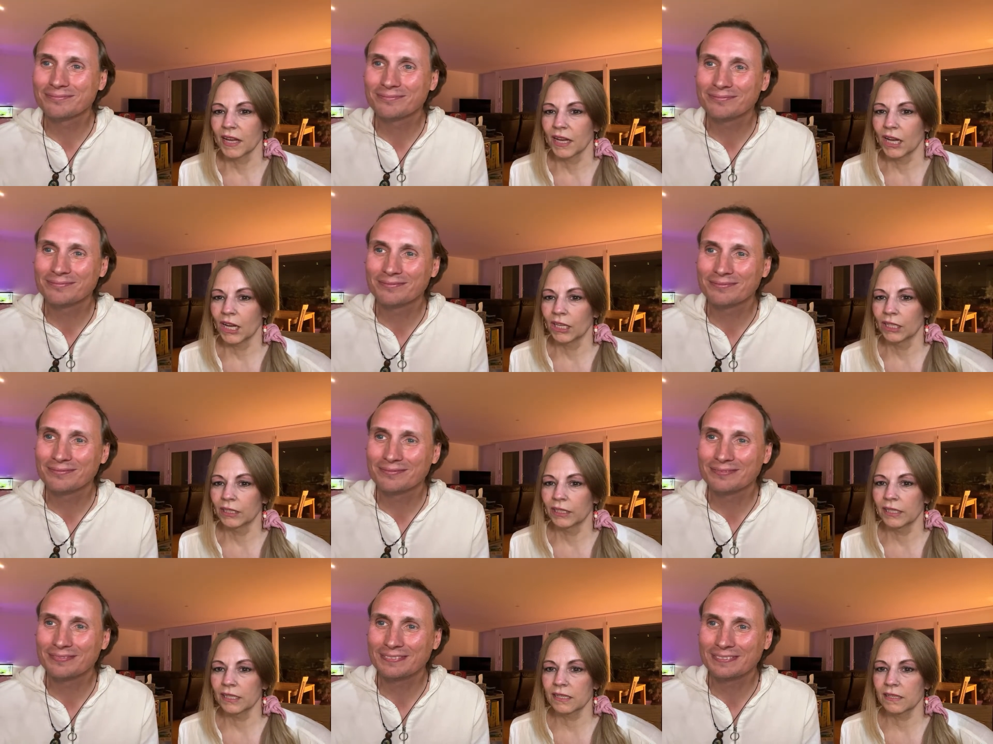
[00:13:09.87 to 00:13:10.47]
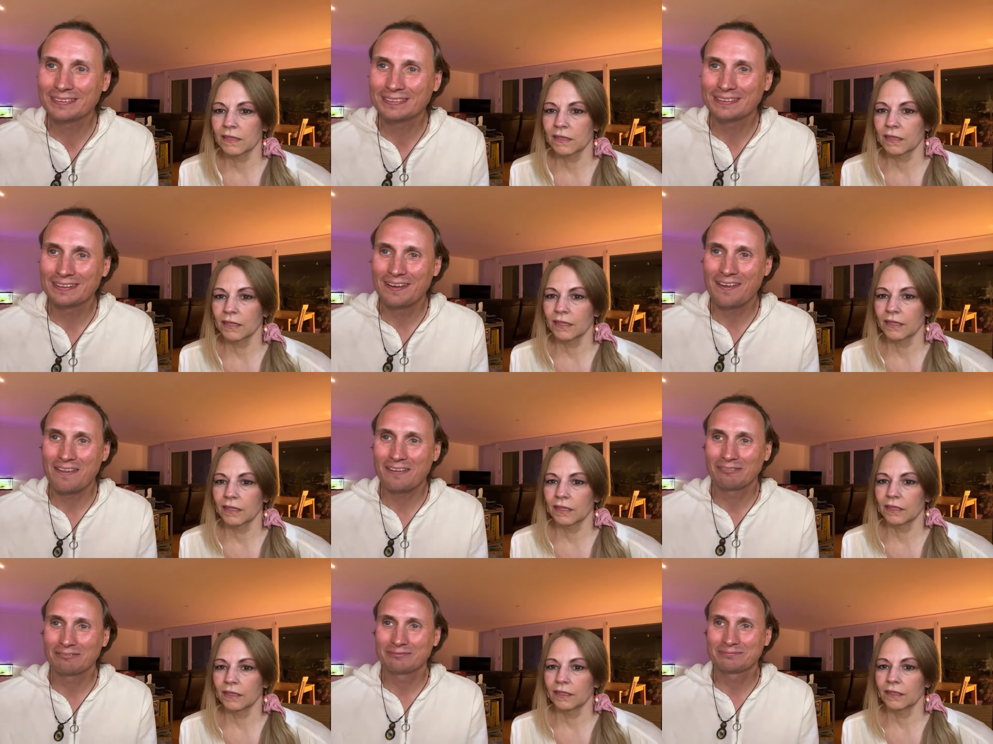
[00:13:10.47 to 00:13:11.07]
Speaker 1: Uh, let's
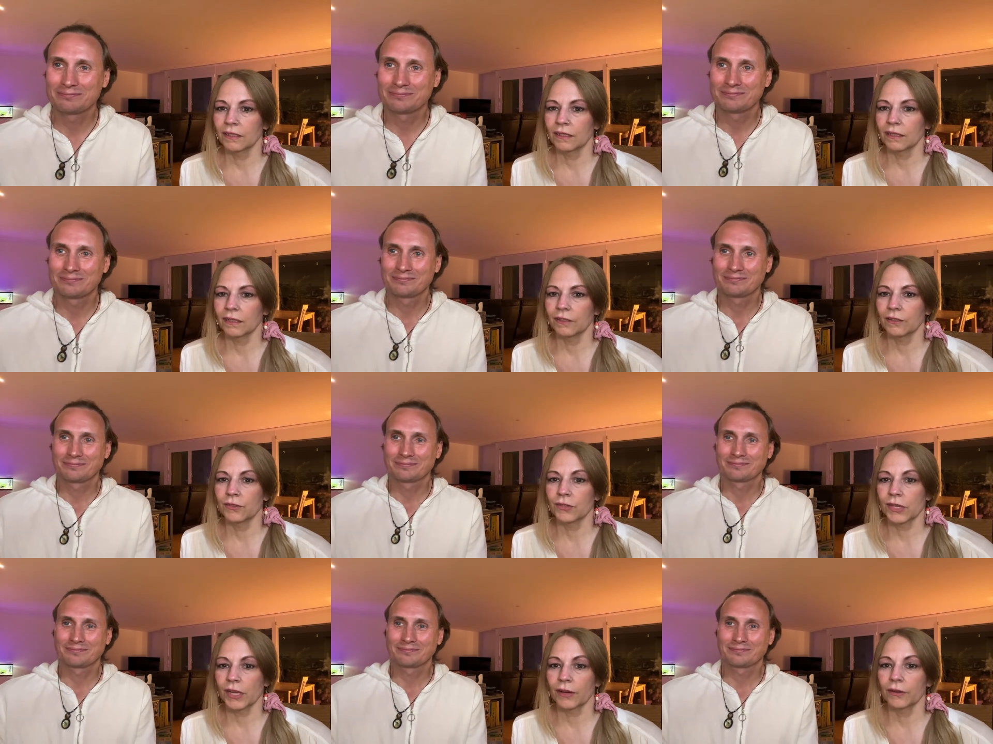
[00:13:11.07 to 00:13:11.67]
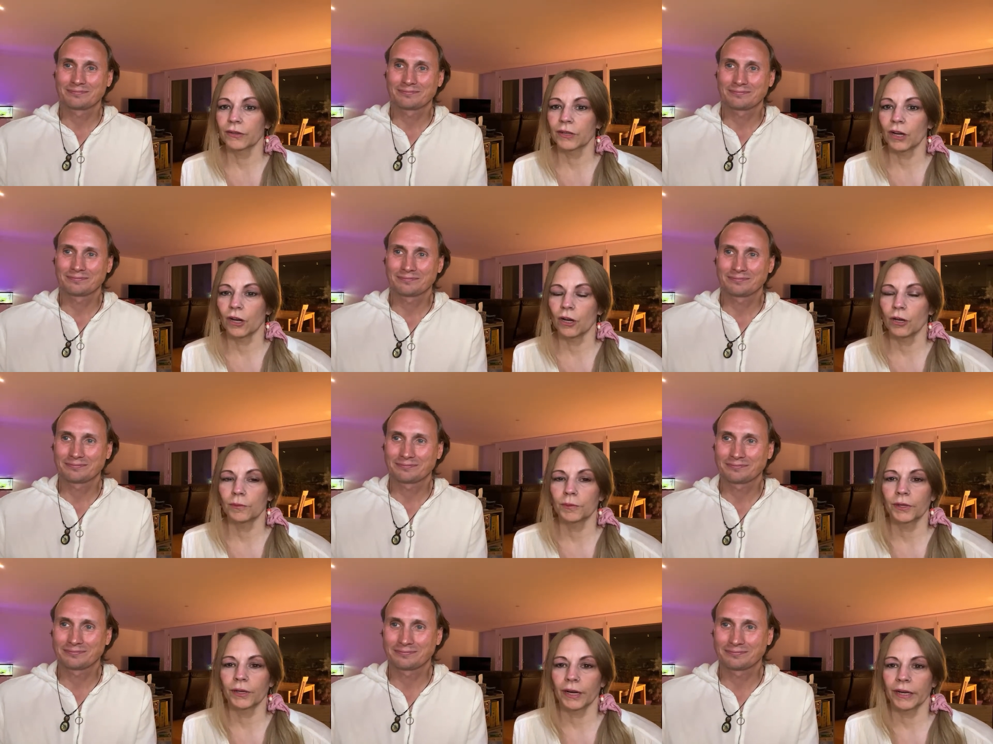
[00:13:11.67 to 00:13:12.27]
see. You sound
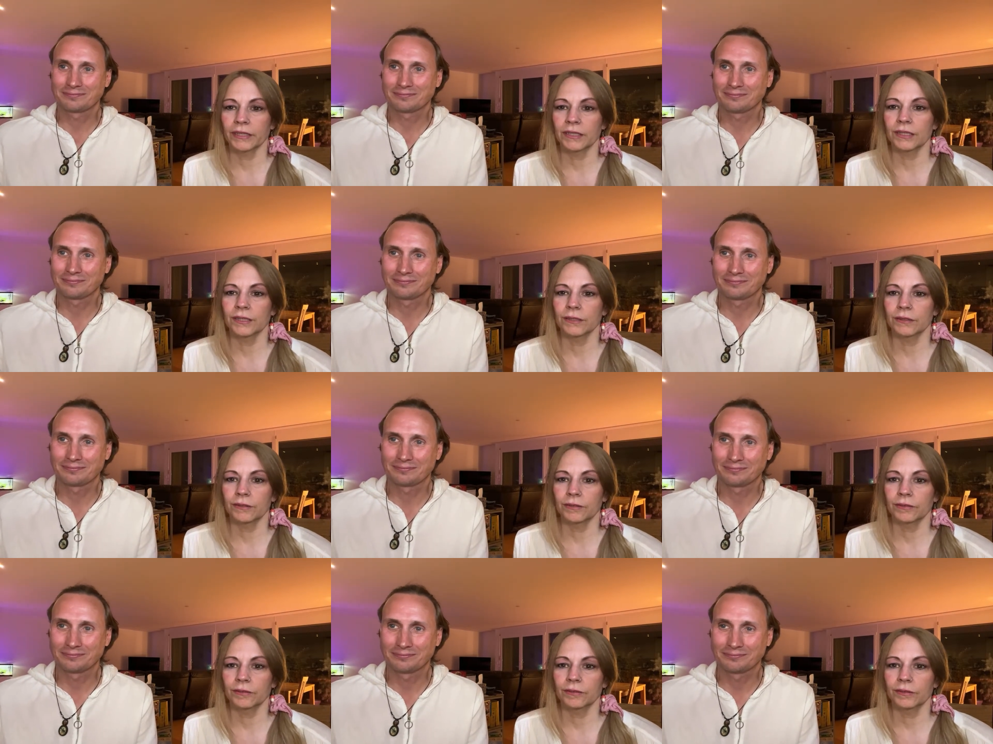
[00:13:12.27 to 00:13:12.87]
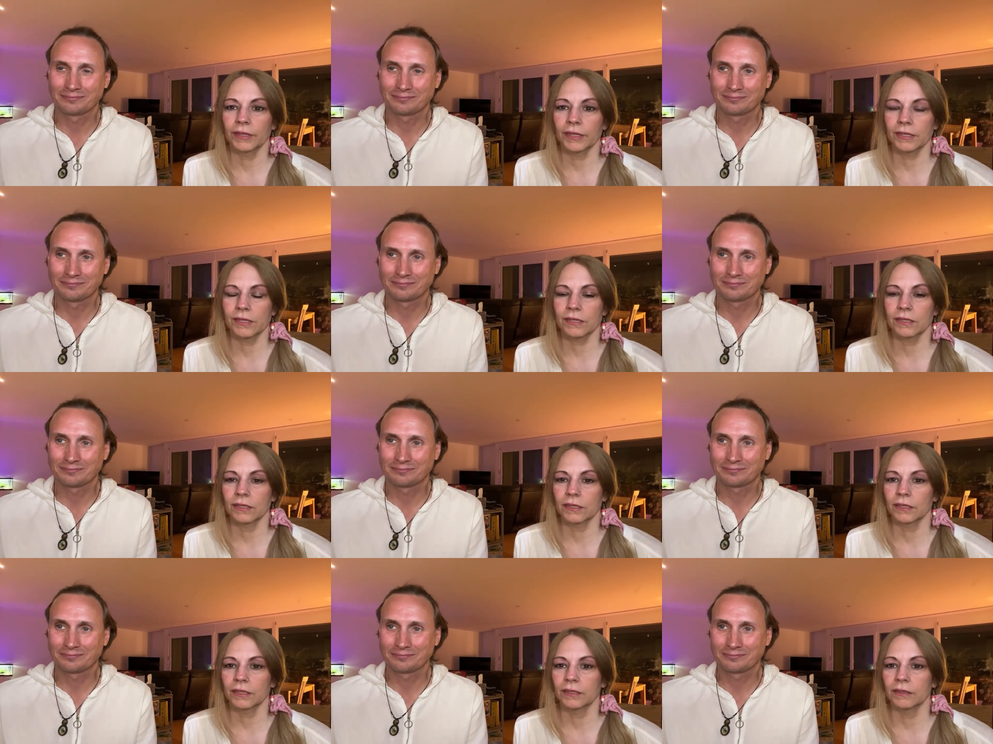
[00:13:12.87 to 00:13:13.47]
calmer. I do. That's
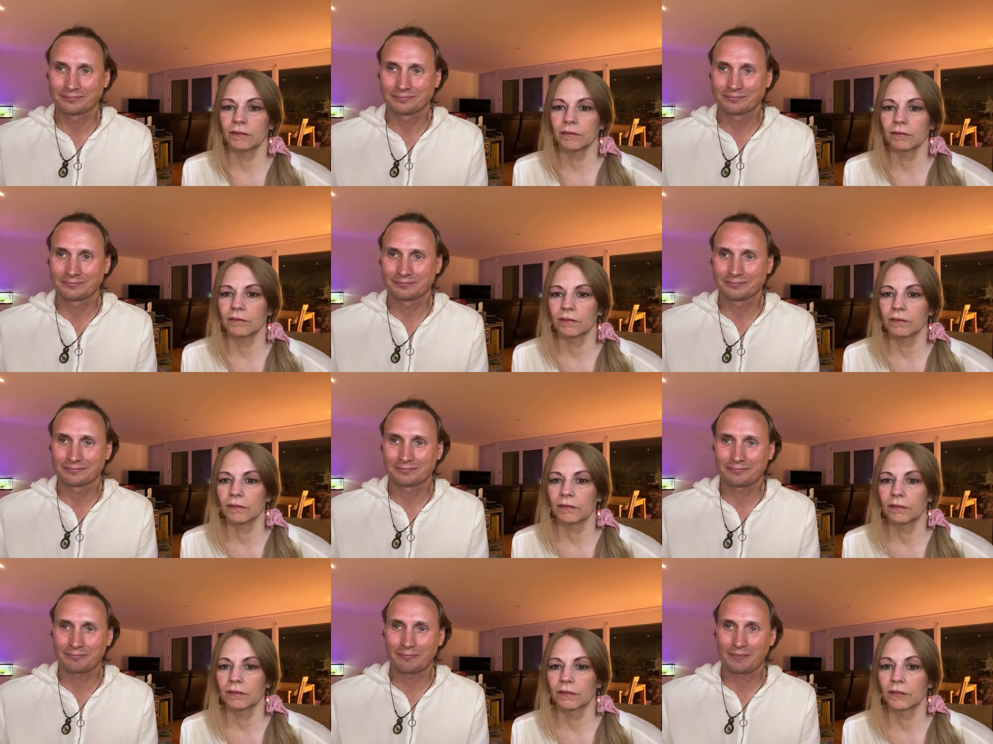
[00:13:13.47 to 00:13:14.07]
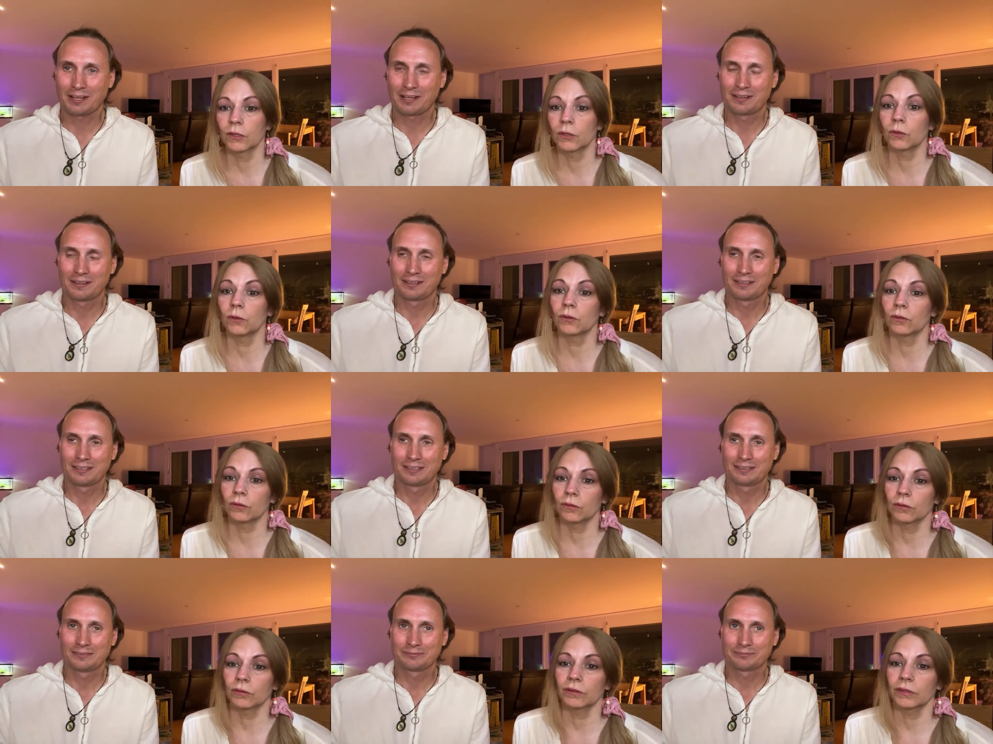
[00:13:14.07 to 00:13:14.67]
good.
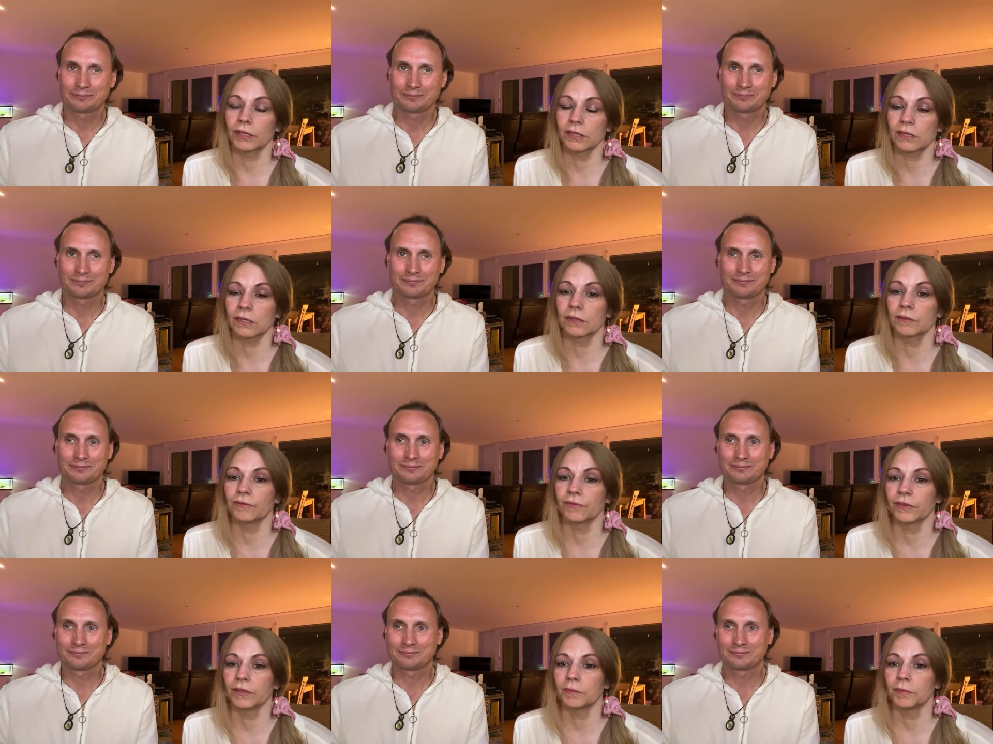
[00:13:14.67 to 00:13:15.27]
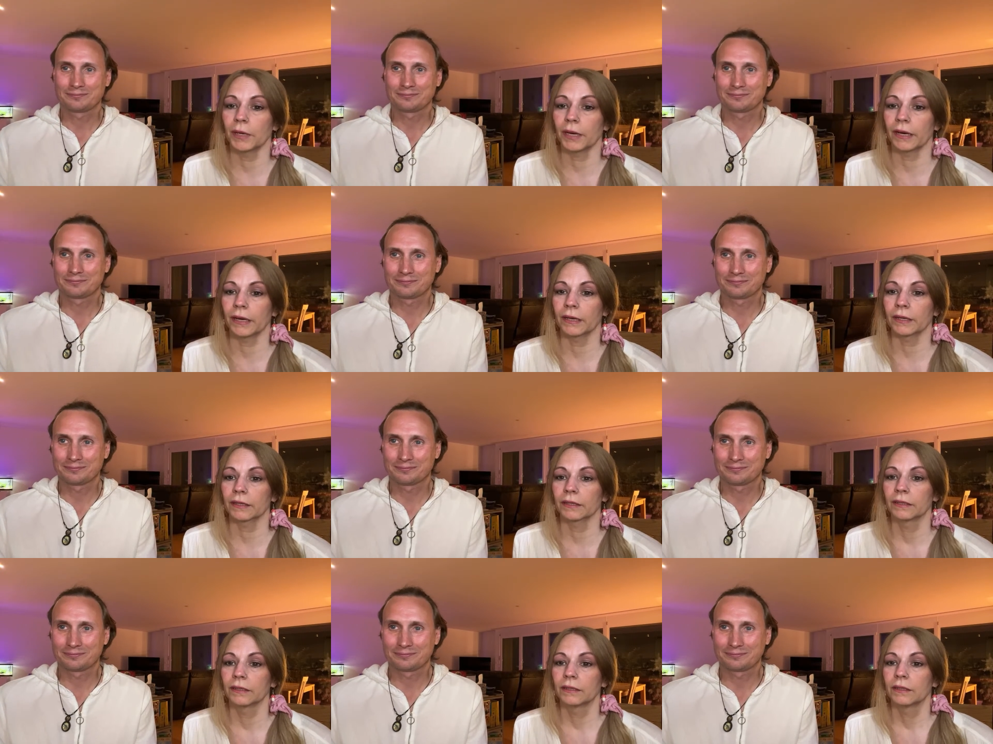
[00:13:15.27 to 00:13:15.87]
Cool. That's good feedback.